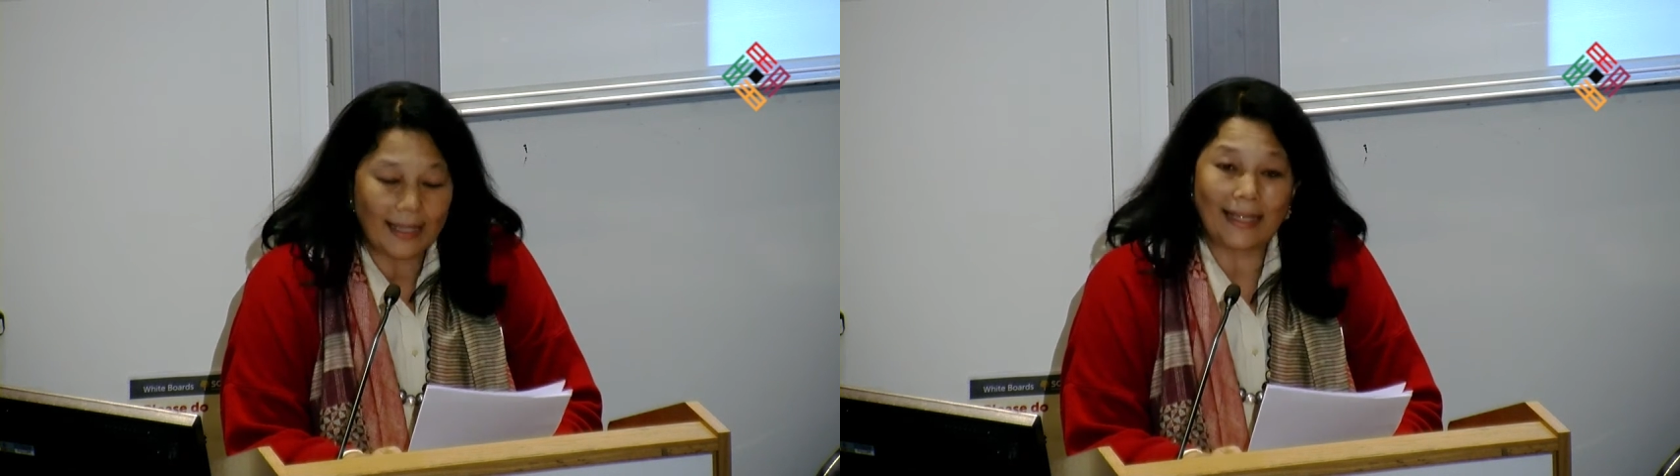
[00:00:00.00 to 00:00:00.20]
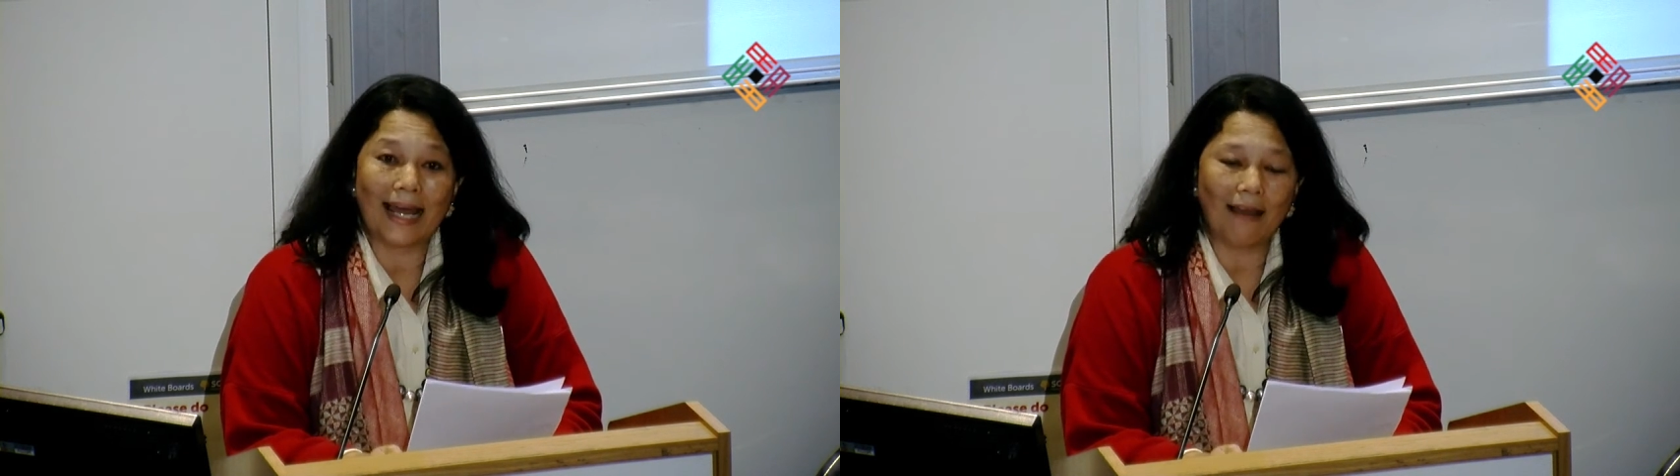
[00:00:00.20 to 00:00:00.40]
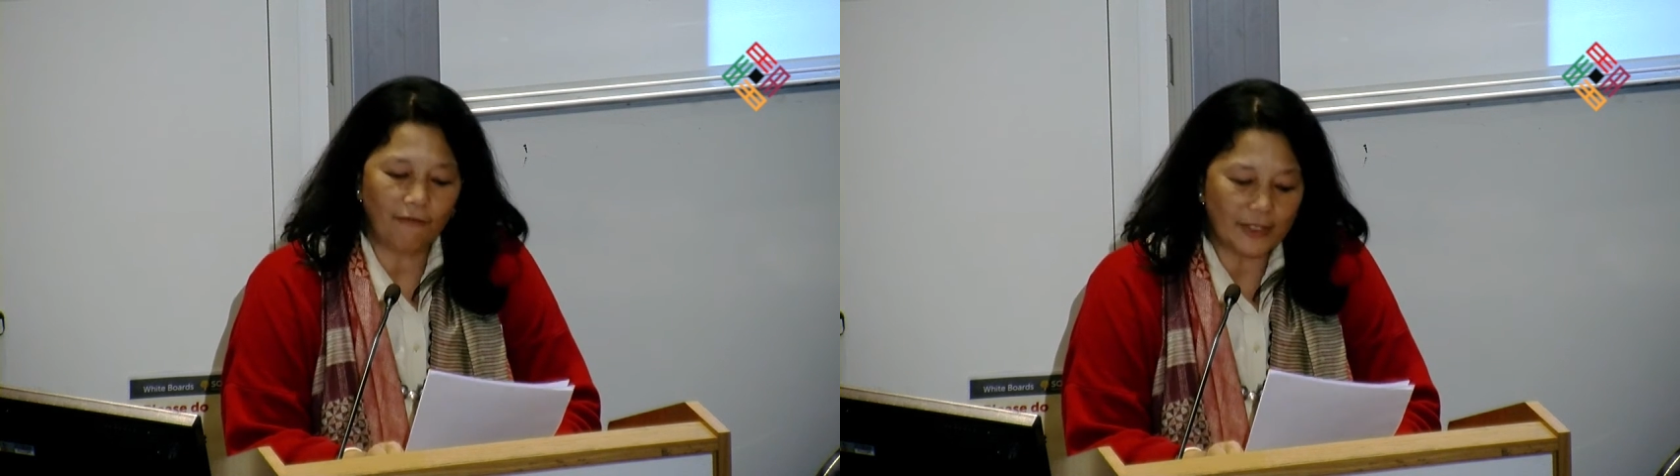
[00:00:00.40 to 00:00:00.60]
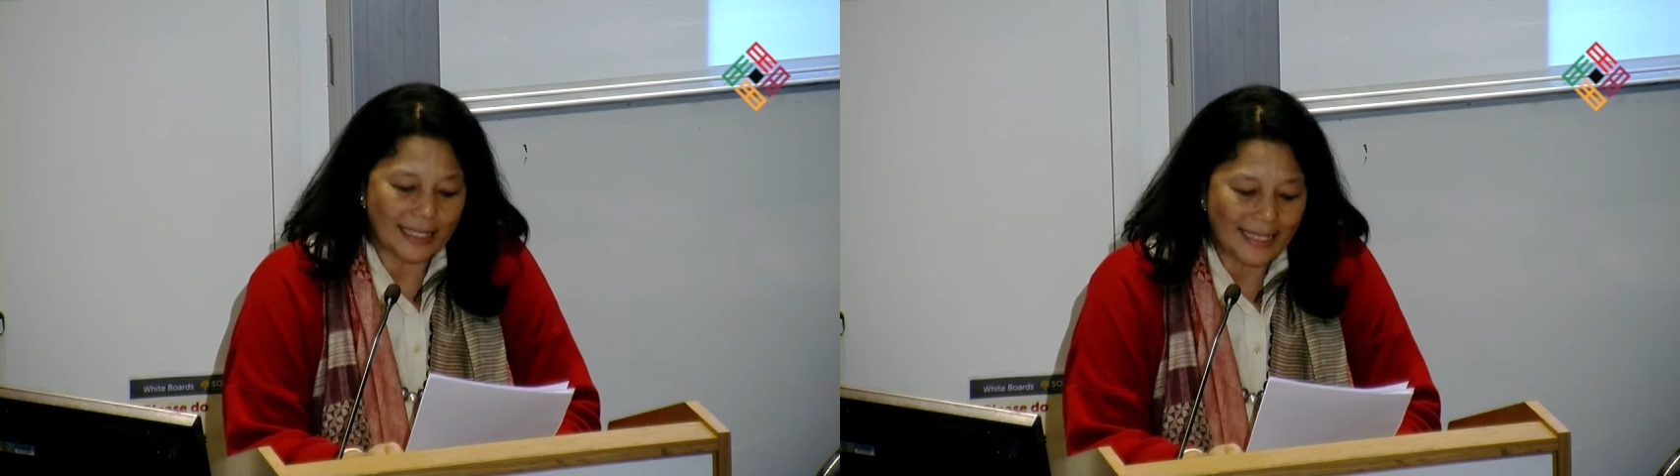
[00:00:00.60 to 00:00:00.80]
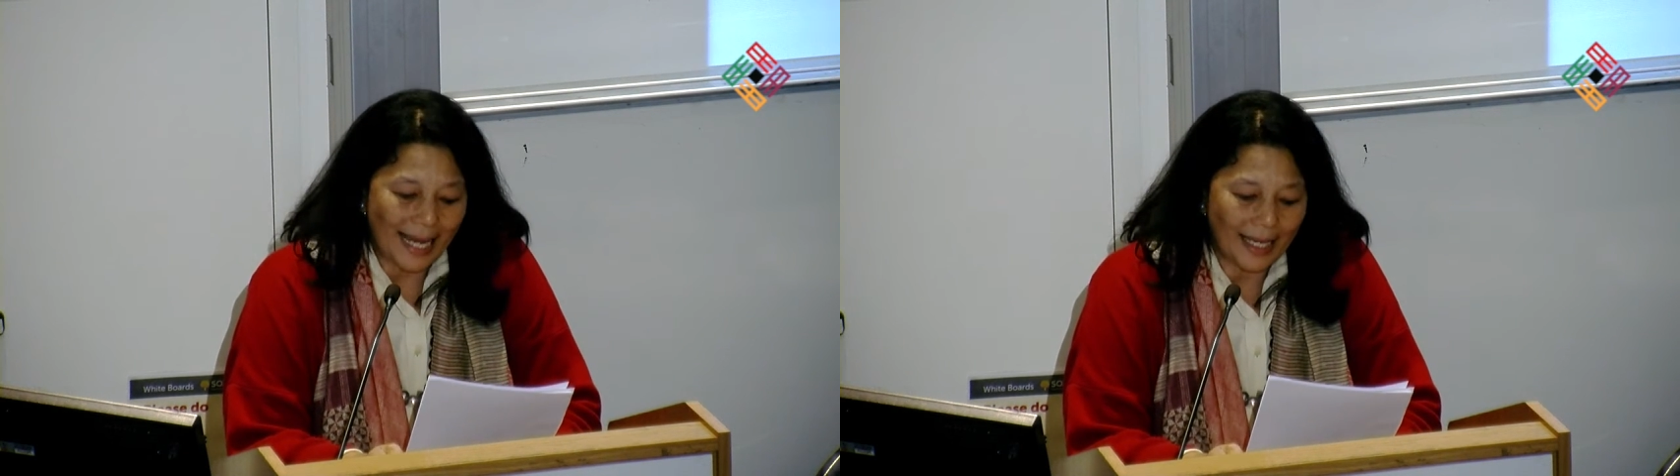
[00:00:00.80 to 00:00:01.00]
that have for
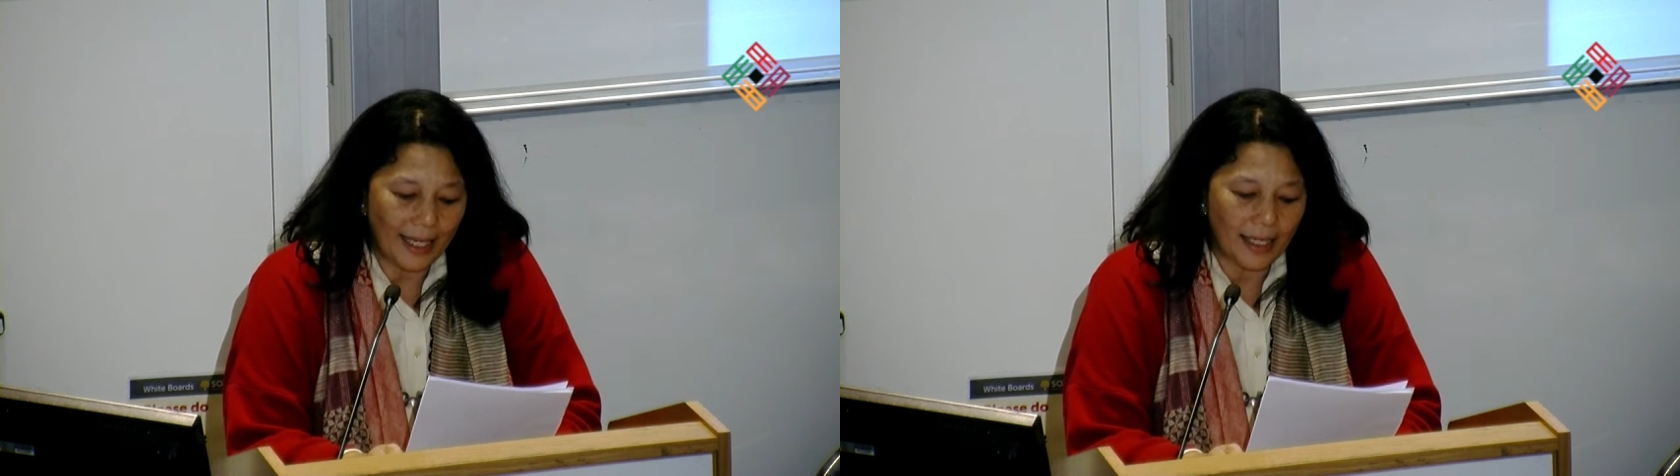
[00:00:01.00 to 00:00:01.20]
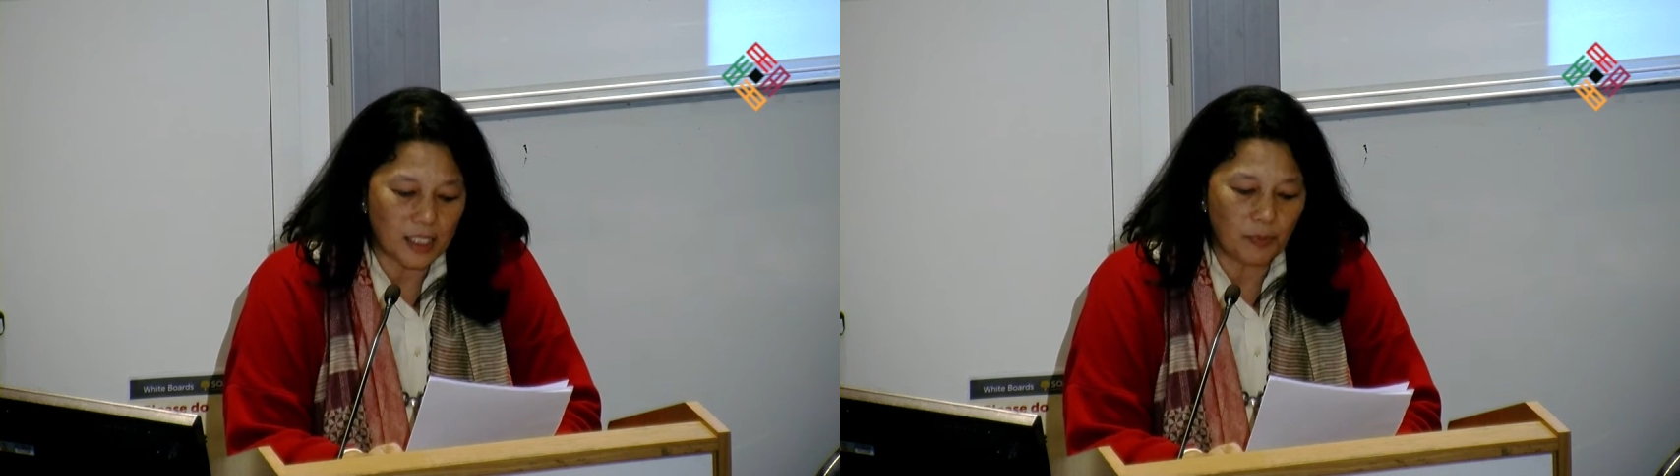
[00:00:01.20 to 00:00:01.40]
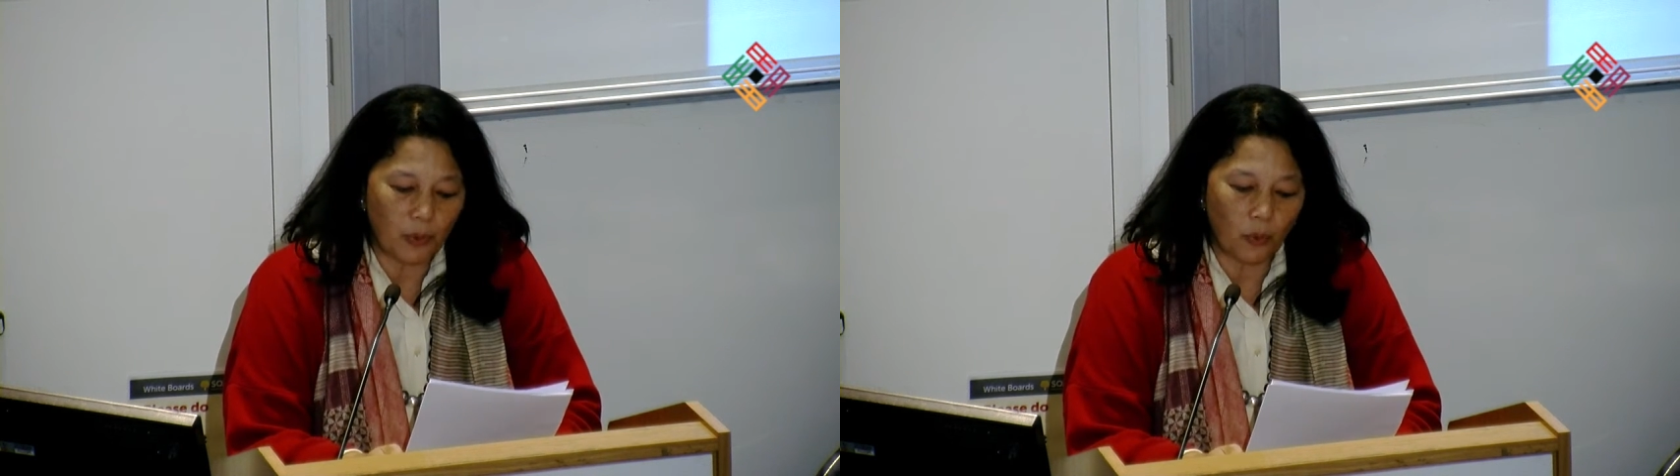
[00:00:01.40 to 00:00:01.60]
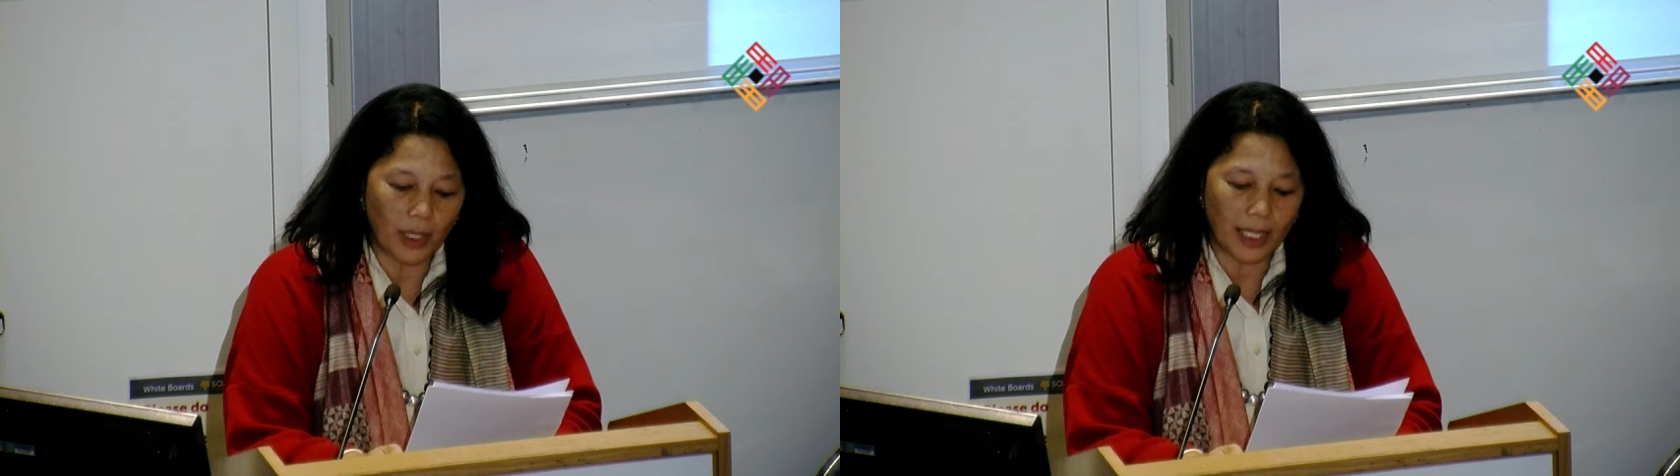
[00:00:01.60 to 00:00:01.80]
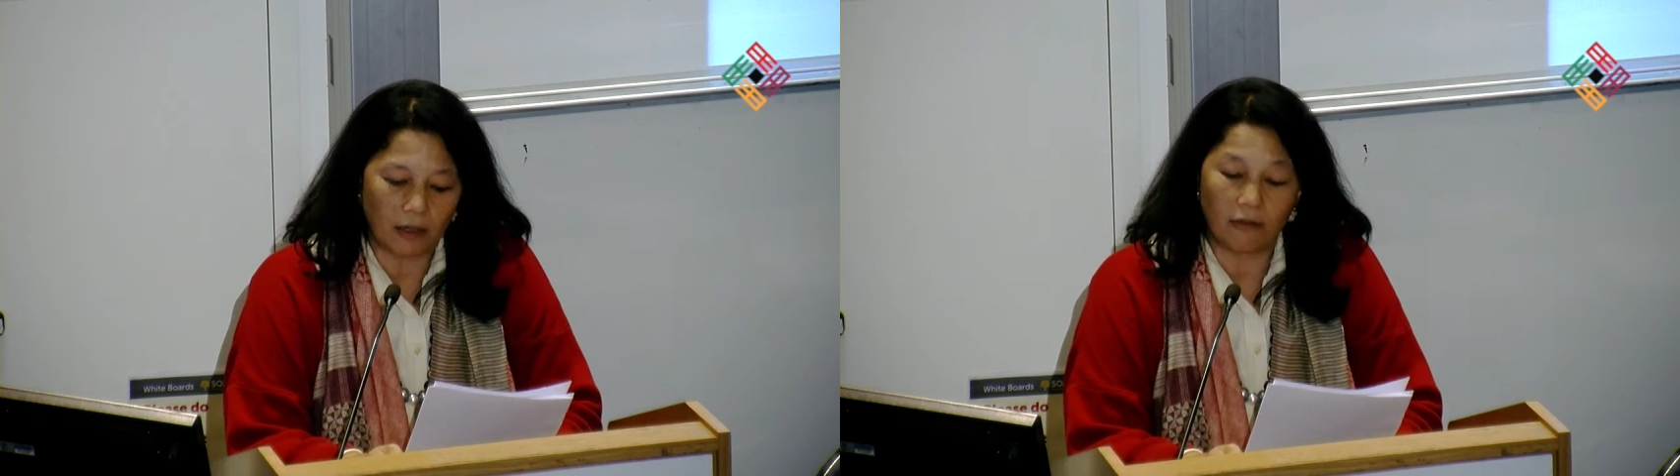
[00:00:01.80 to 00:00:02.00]
decades been
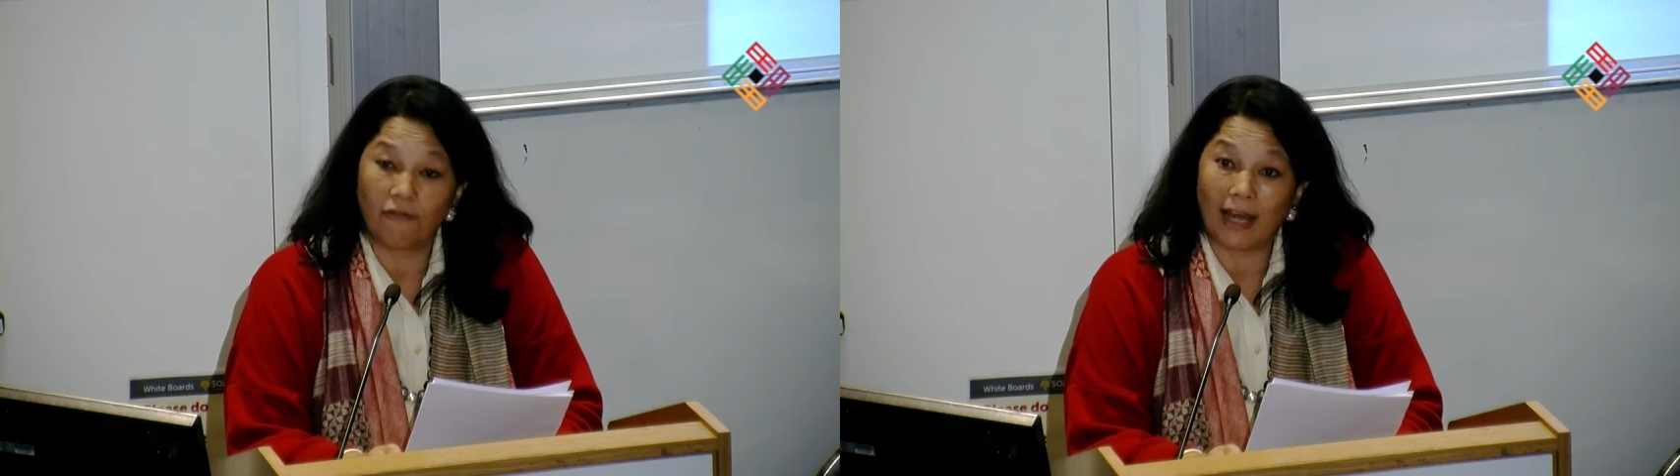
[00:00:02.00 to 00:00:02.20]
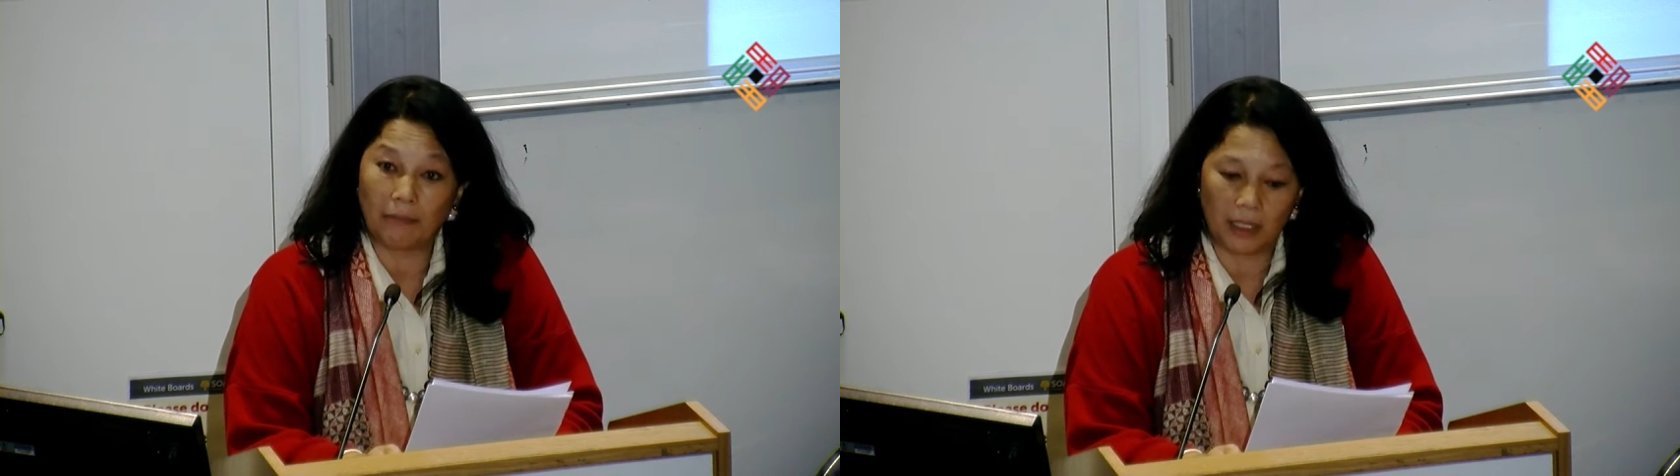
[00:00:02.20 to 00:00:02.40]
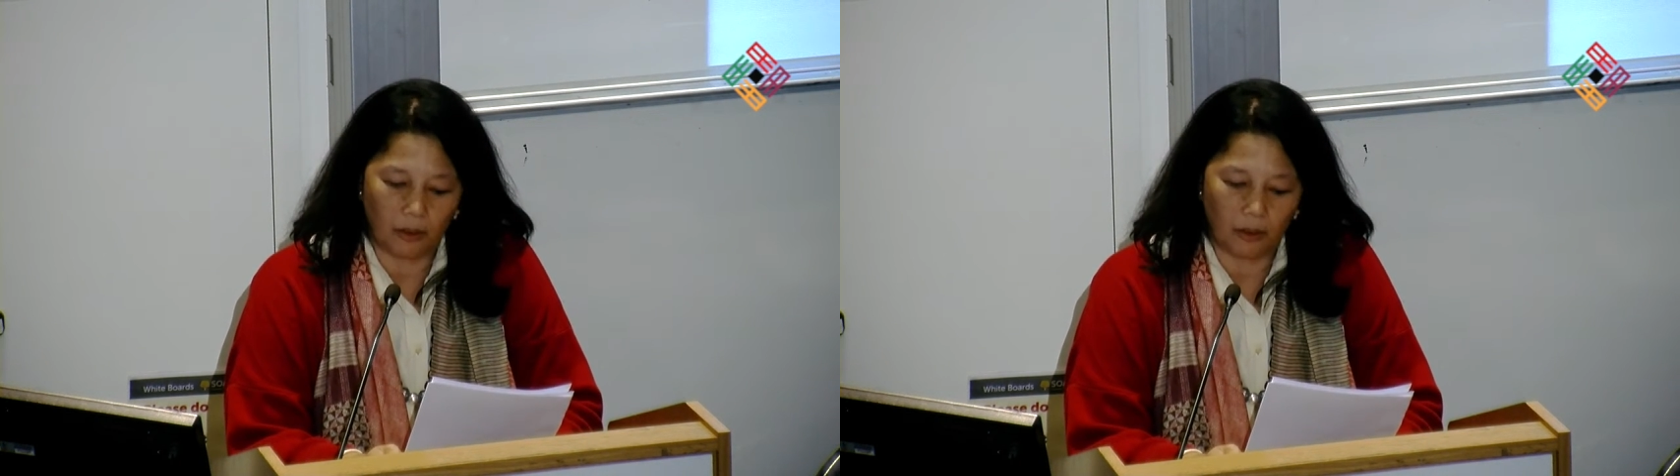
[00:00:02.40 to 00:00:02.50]
working on family